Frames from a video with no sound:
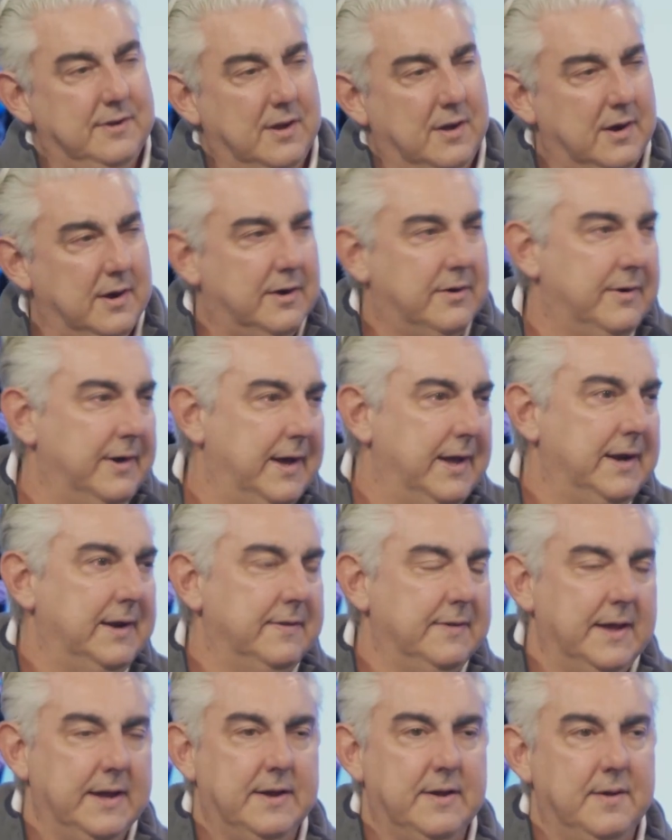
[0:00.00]
non
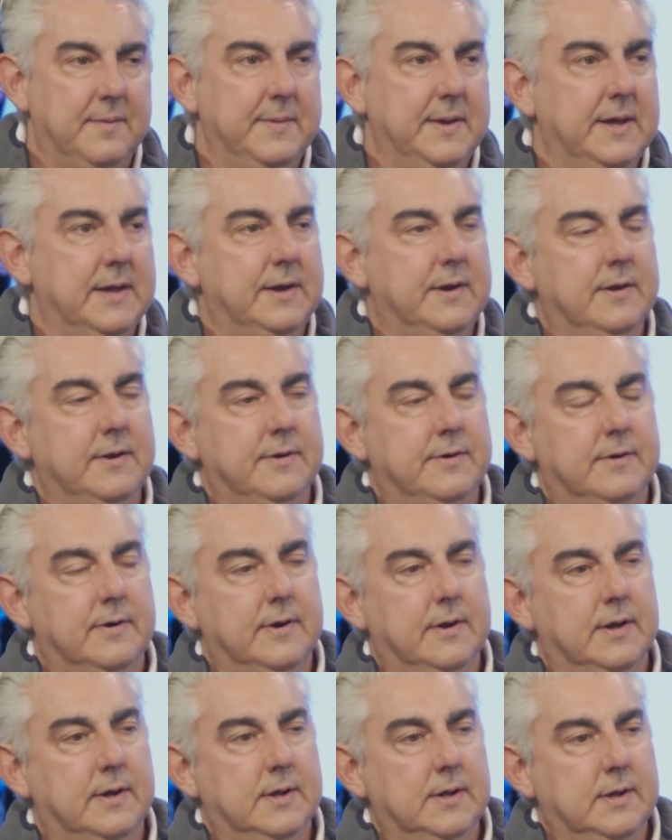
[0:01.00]
credit. They come in under
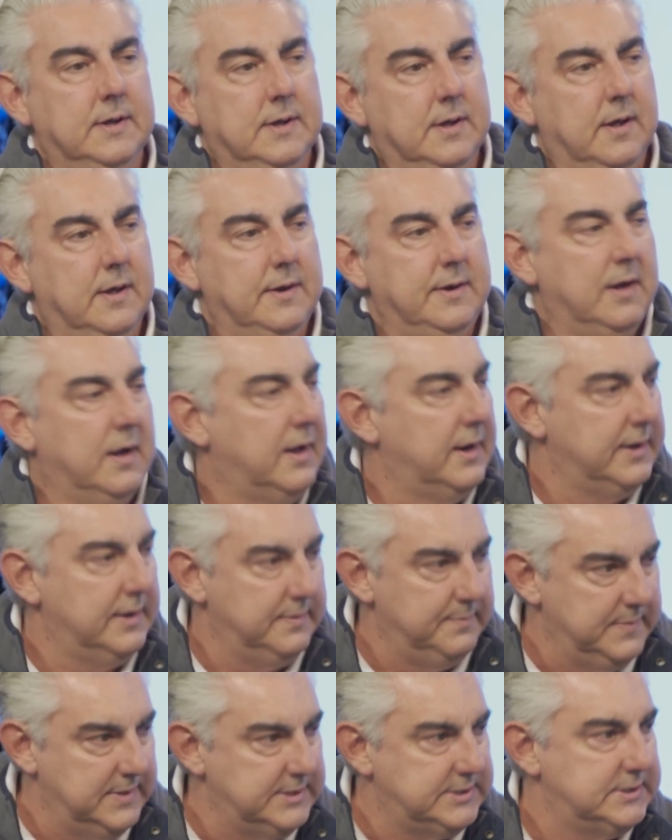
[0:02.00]
a, a non
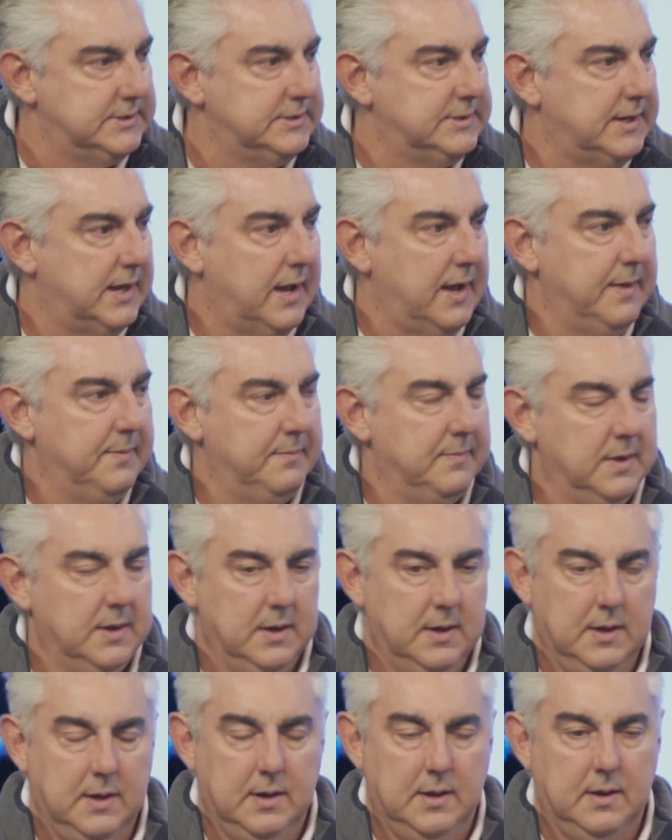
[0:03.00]
admission type
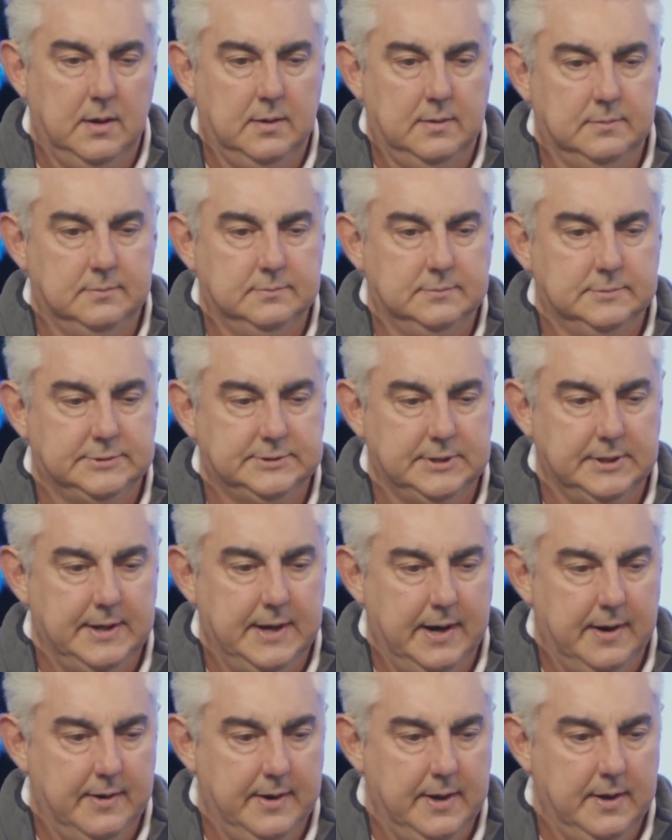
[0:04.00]
um,
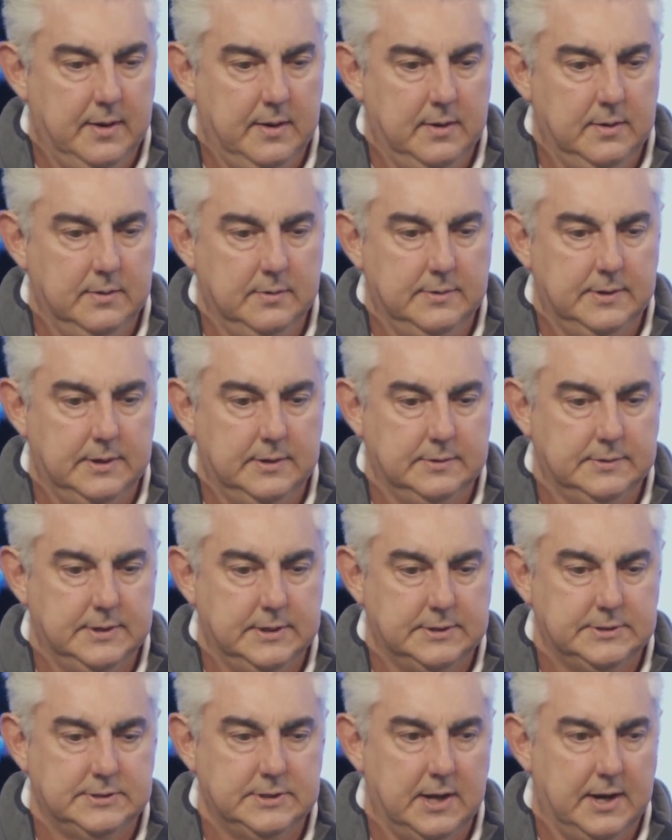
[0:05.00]
scenario. There,
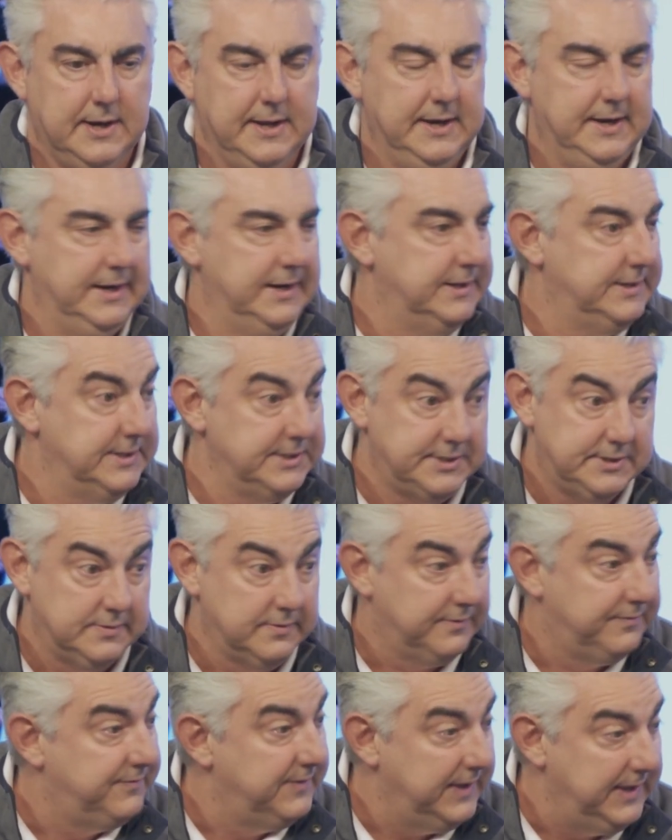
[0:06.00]
there's not any
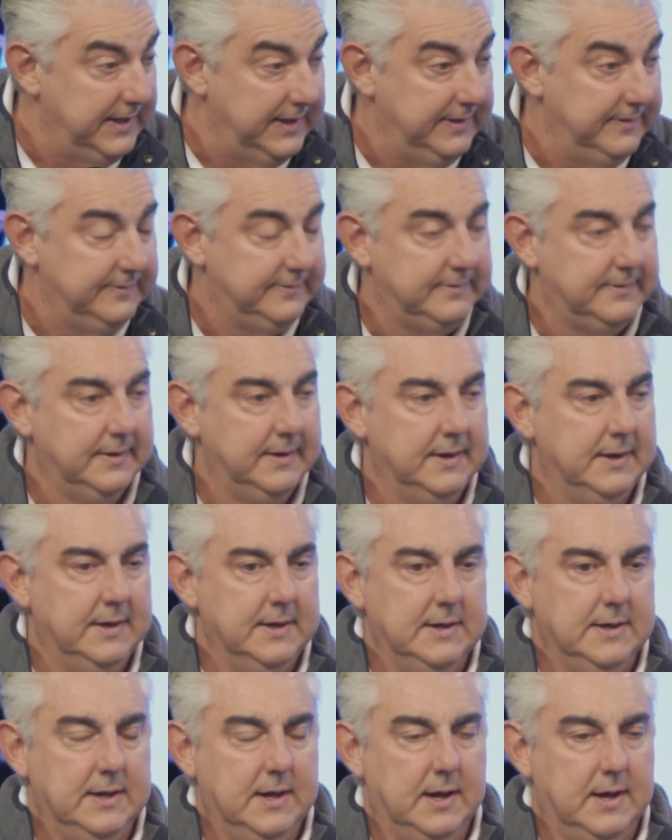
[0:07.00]
additional fees
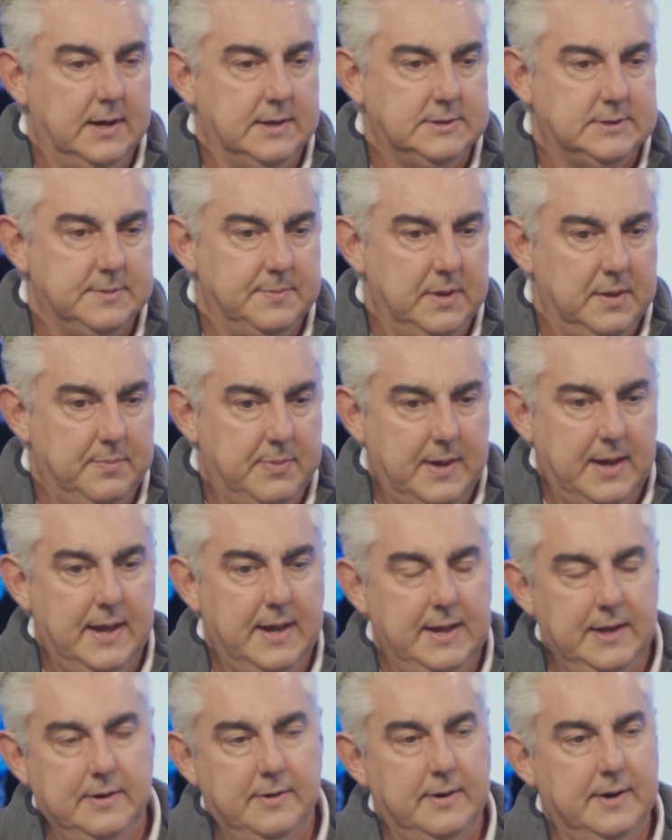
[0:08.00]
uh, to be
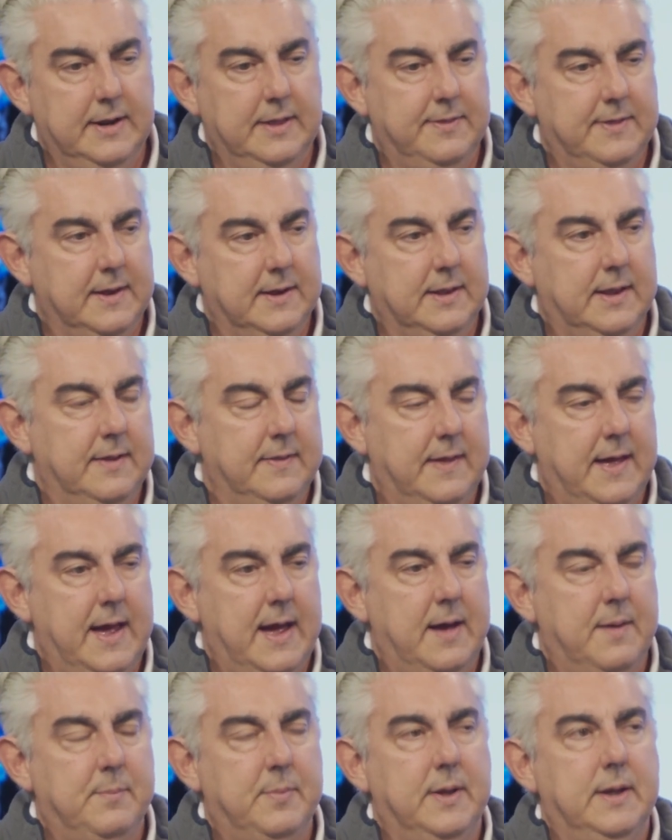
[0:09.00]
paid or anything like
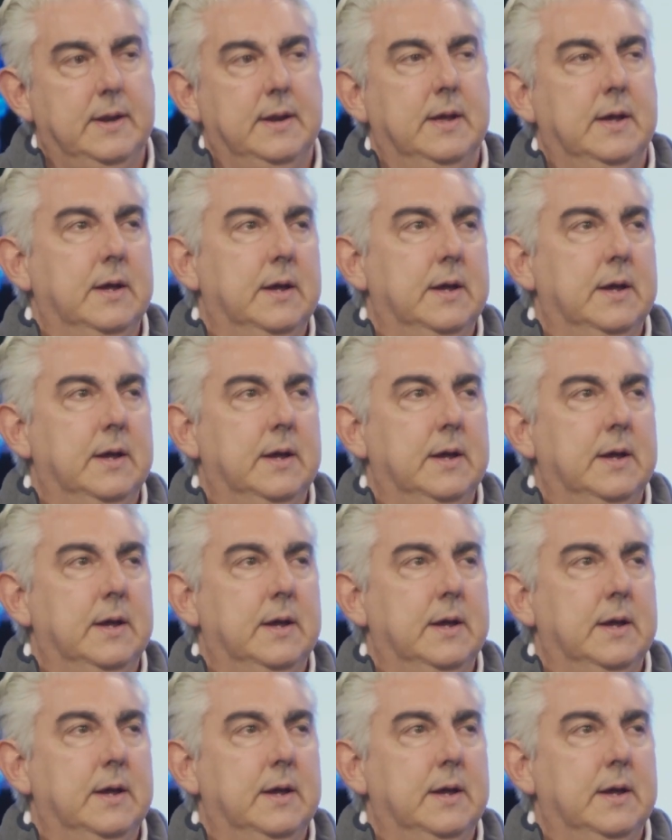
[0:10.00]
that. But,